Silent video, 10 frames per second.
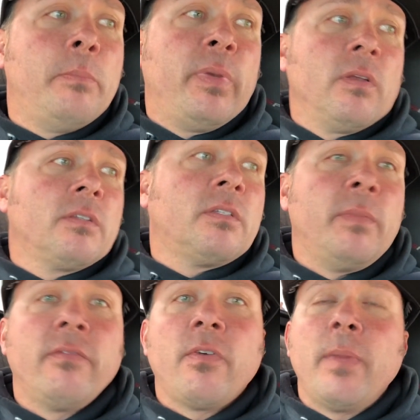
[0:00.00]
Bill
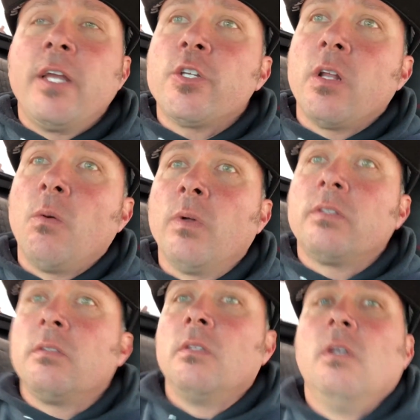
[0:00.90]
some information on
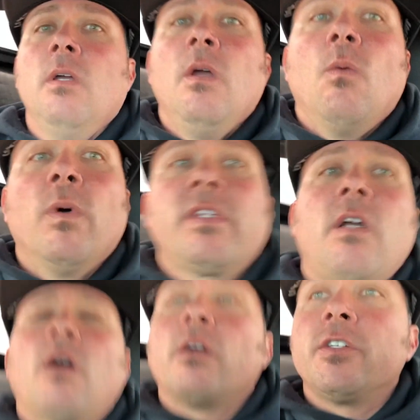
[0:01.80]
what the
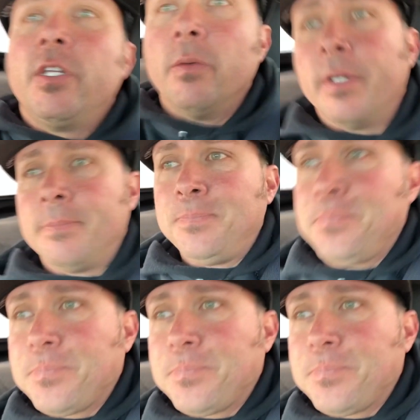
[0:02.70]
car's doing.